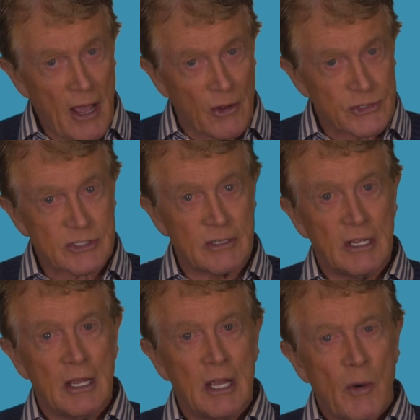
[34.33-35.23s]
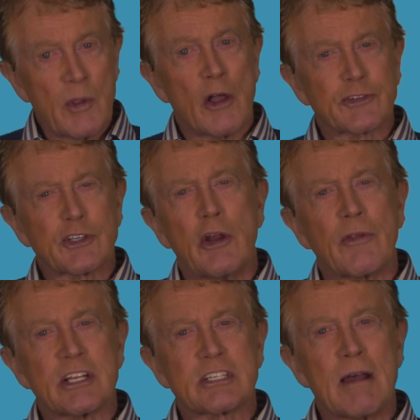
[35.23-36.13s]
else. We also know
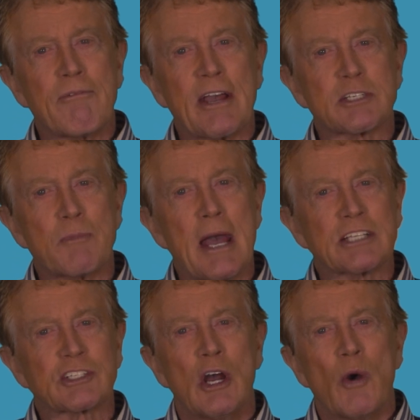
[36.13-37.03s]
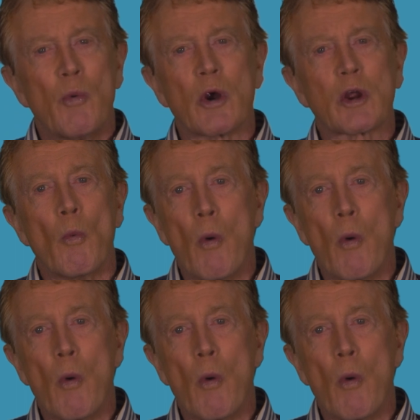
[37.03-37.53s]
that some face masks work